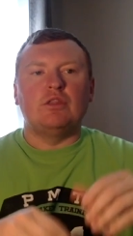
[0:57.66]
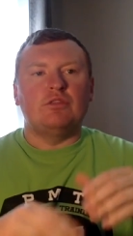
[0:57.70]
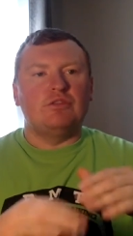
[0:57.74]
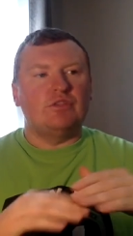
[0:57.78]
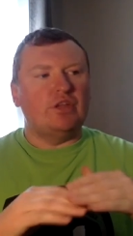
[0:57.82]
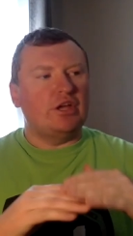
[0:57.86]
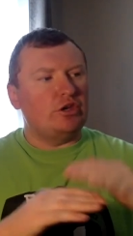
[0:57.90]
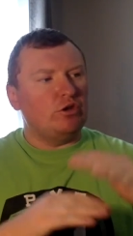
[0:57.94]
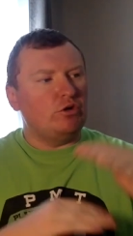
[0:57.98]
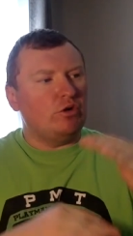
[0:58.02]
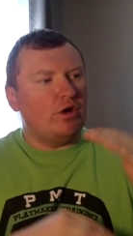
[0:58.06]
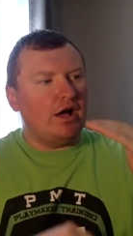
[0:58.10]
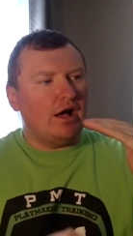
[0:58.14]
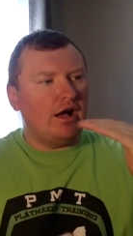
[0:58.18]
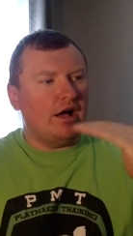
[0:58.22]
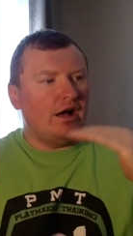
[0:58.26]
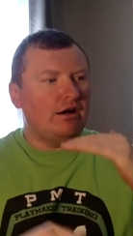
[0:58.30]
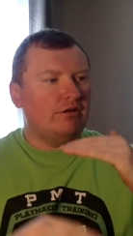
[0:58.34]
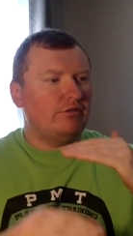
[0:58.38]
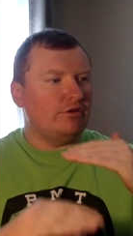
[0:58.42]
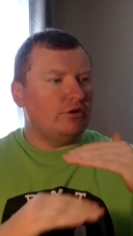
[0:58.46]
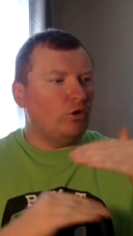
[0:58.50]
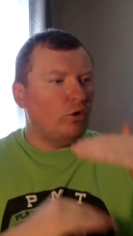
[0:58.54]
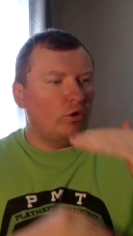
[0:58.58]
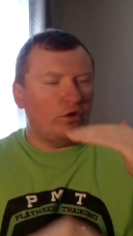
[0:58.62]
Then you
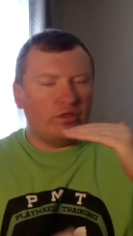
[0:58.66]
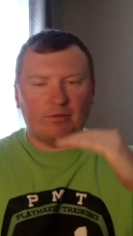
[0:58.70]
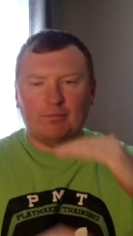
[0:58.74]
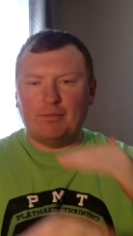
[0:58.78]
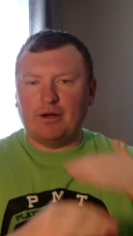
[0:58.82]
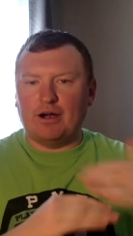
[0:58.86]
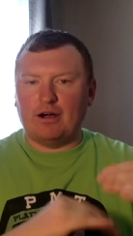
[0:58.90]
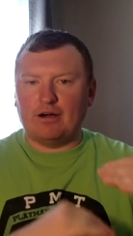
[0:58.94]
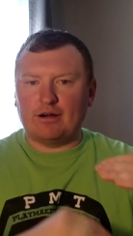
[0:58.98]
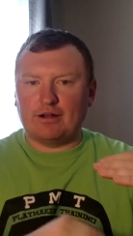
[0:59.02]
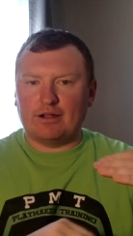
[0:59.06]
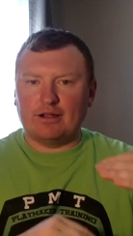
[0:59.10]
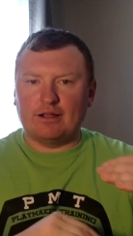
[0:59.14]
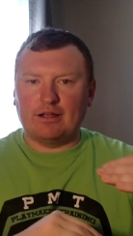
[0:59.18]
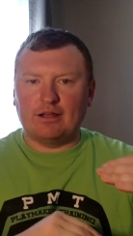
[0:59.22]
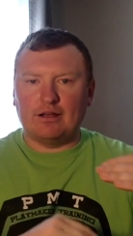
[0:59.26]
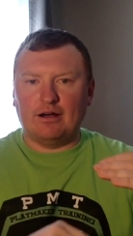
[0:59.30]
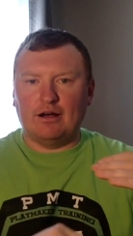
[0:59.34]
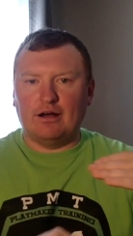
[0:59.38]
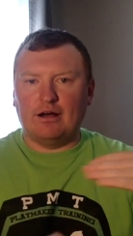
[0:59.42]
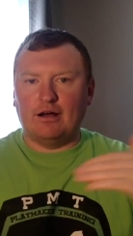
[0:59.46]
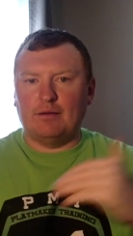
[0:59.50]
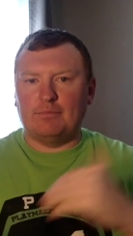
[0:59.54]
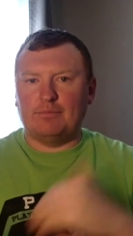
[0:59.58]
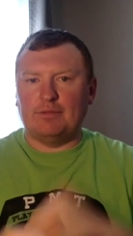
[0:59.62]
have a North American
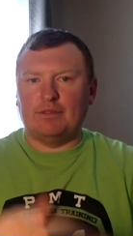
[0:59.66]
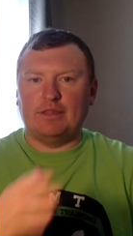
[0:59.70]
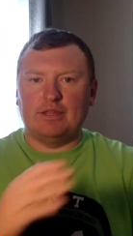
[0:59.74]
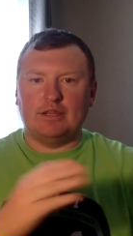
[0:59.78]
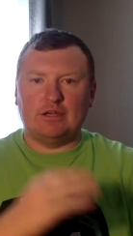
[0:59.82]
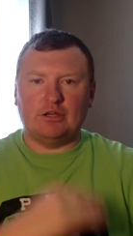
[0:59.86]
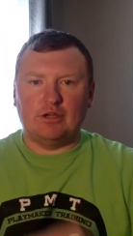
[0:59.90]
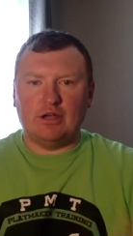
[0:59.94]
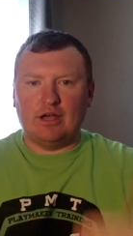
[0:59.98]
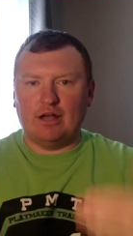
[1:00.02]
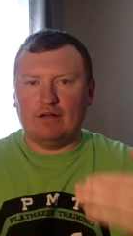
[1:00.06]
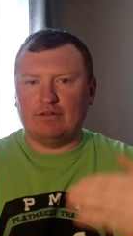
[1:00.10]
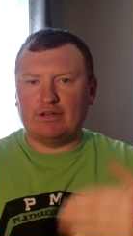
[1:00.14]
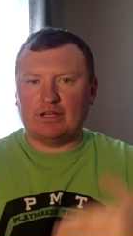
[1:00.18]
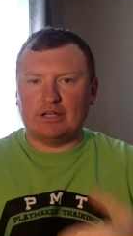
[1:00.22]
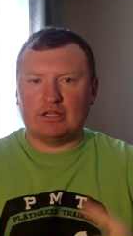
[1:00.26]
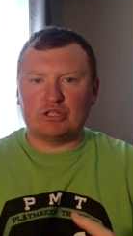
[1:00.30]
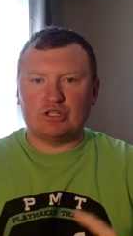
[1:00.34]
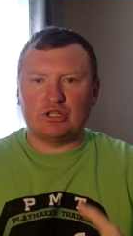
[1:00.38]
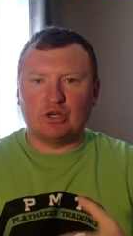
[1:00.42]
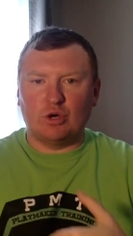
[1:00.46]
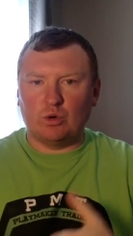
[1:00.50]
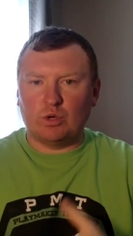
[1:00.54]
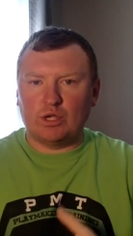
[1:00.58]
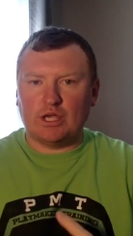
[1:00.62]
Cup, and then you have like a
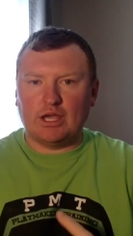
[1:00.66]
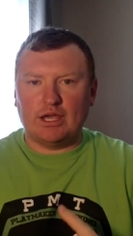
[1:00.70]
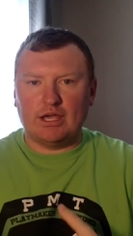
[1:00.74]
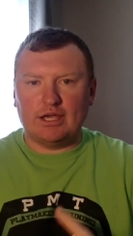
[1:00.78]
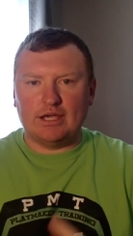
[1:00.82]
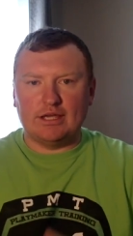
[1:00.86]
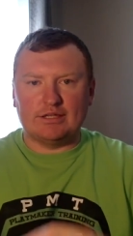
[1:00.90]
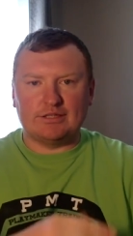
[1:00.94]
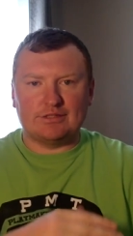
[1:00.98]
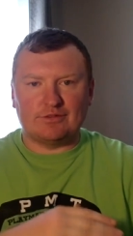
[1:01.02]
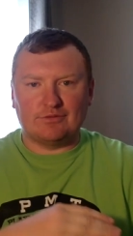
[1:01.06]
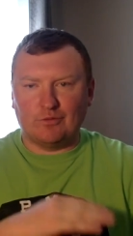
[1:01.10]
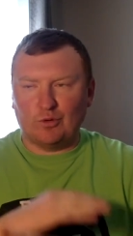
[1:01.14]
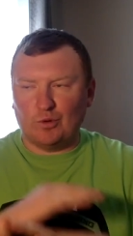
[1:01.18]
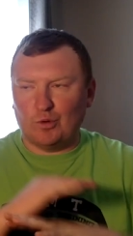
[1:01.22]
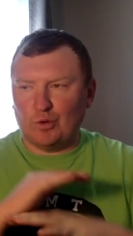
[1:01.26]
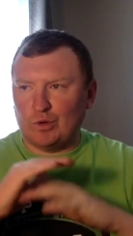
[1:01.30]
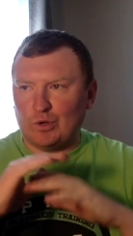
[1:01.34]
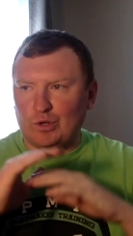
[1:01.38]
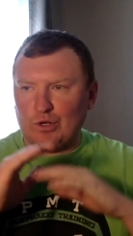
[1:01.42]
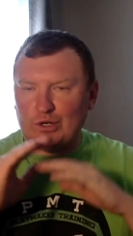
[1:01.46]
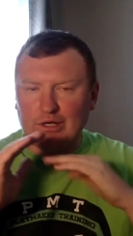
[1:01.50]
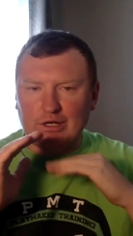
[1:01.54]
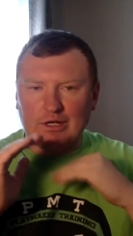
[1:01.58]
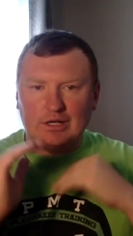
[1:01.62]
showcase
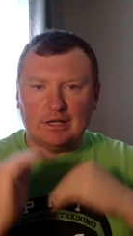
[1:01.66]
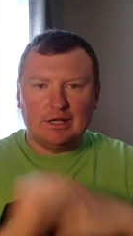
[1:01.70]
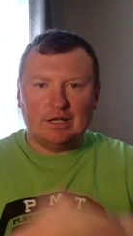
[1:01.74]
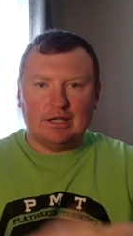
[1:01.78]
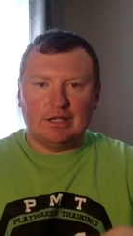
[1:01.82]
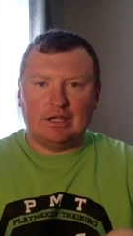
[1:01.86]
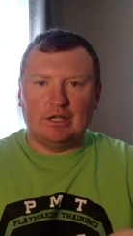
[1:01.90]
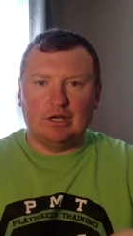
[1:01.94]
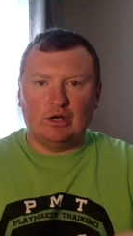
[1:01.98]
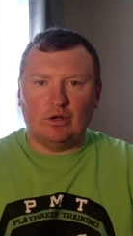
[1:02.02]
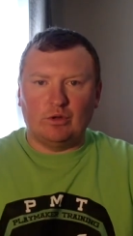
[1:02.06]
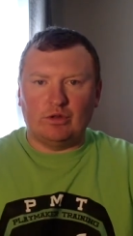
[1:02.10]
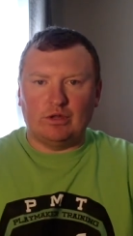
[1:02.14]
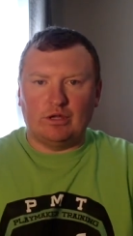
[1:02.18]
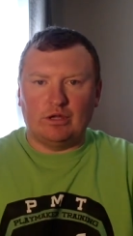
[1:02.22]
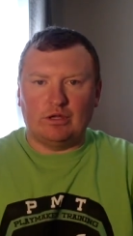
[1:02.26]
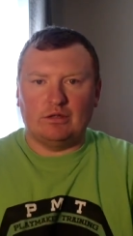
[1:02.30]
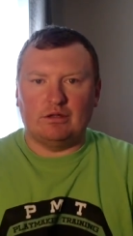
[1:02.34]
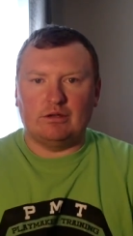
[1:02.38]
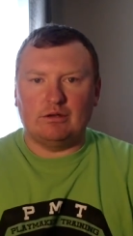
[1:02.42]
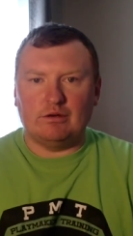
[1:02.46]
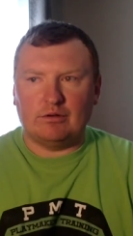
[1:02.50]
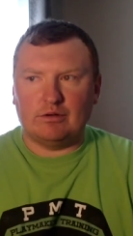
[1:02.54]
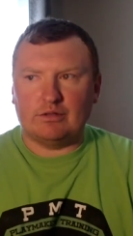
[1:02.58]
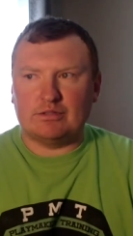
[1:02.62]
for you know
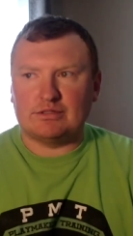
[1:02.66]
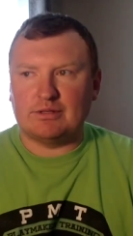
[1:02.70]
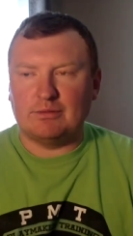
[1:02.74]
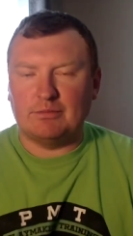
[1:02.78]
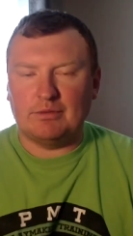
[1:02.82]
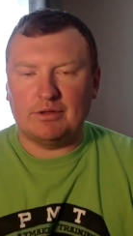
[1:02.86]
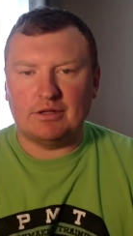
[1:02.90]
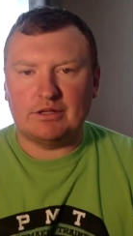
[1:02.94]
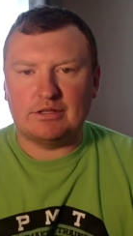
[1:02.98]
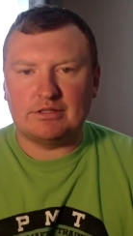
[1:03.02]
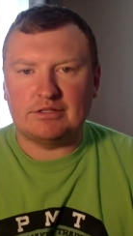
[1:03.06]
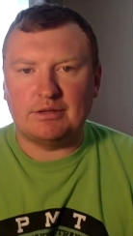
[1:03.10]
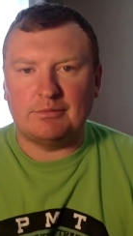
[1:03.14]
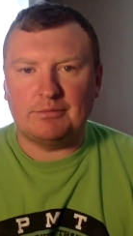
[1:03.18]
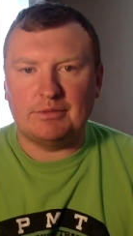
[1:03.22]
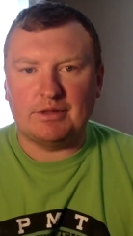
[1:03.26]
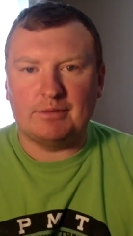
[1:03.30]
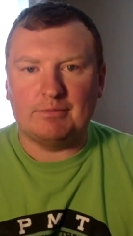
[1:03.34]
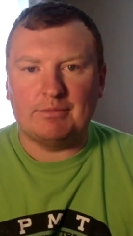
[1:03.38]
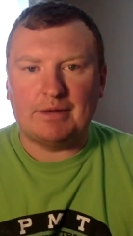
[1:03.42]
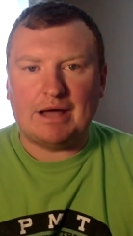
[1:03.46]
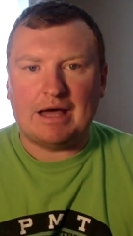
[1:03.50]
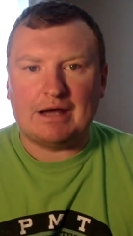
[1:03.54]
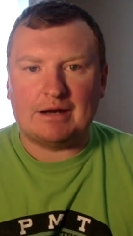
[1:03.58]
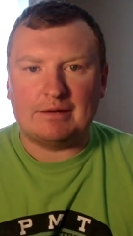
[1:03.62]
uh, some of, some of the
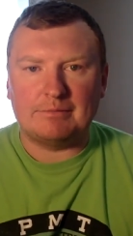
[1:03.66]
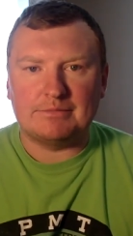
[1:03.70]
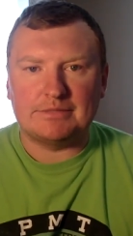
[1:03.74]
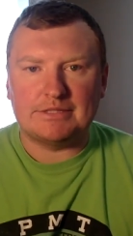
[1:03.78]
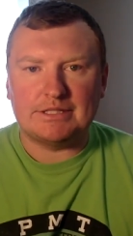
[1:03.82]
bottom